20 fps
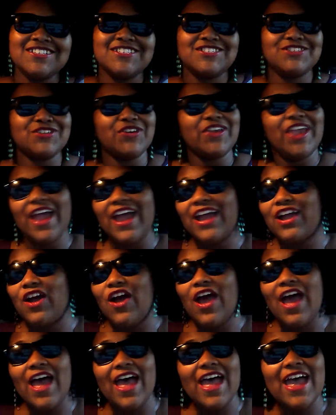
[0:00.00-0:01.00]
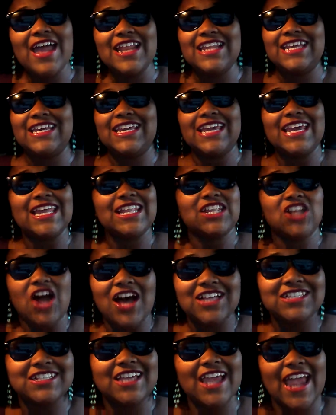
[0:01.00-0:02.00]
So yeah, go ahead, get
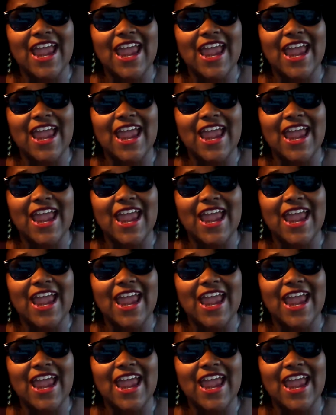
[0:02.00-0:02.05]
lots of